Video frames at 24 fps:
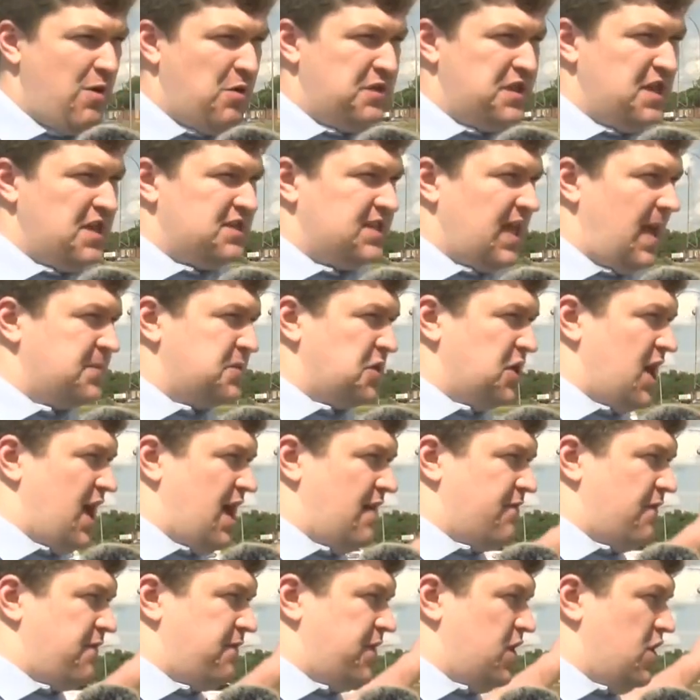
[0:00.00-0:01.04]
with the exception
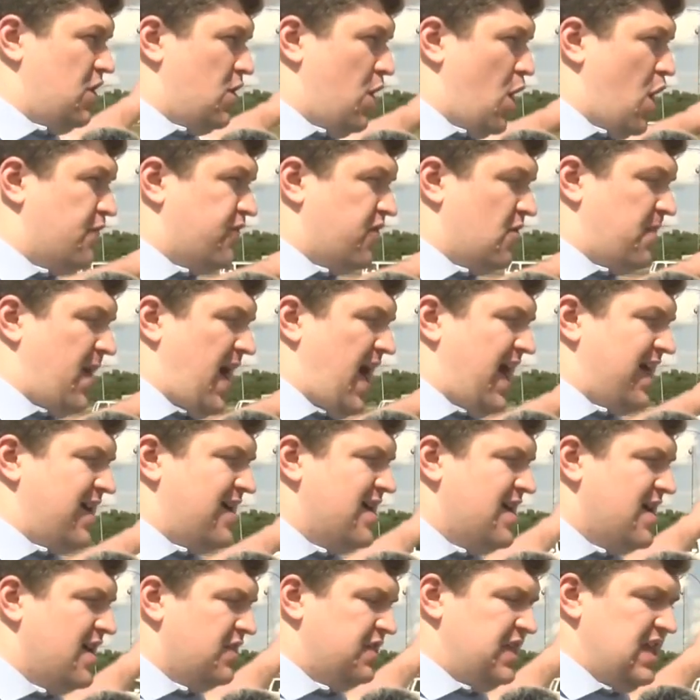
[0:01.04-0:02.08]
of a few over by
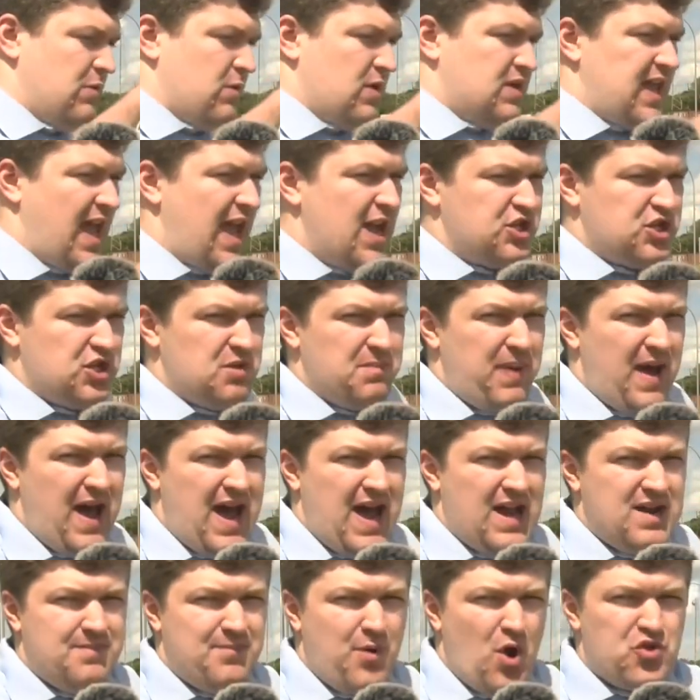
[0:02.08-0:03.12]
the retention pond.